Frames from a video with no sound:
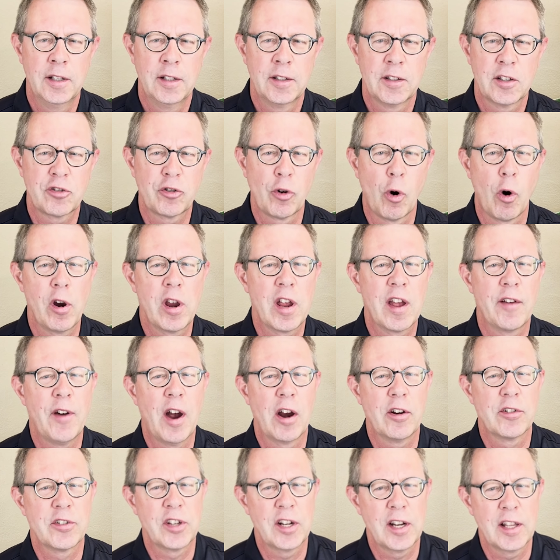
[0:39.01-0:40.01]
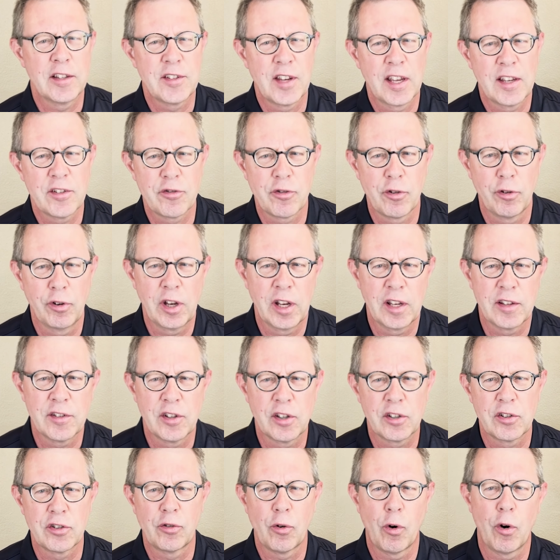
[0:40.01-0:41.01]
The story of our Synod's history is
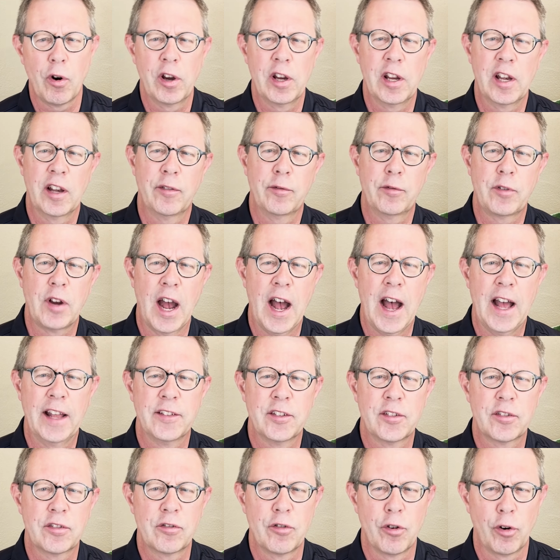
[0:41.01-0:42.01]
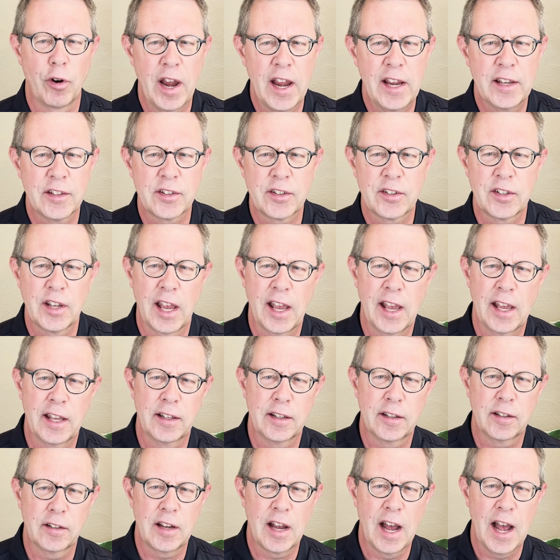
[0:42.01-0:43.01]
the story of God's grace
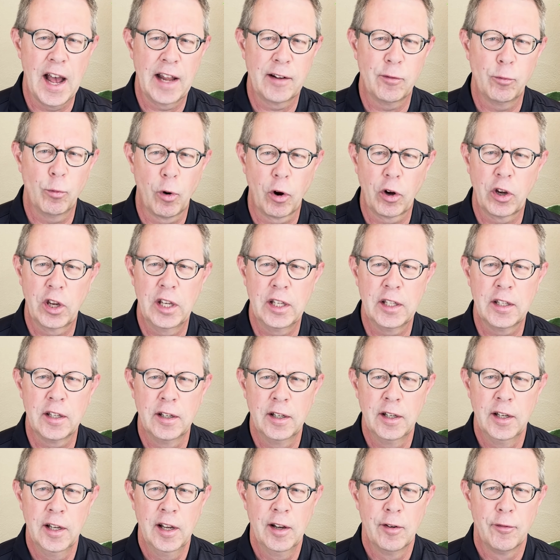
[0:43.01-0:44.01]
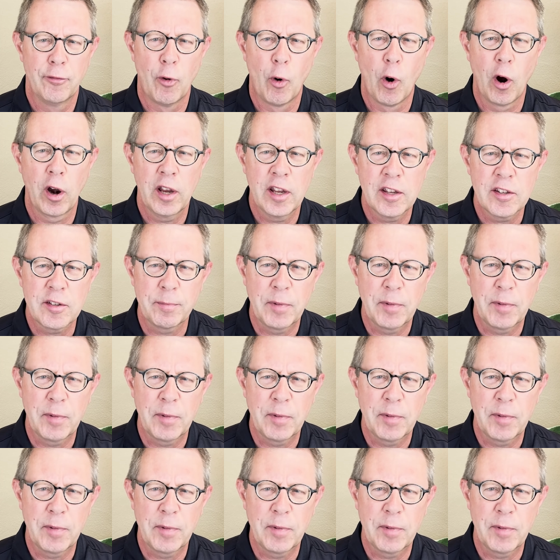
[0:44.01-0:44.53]
and God working for his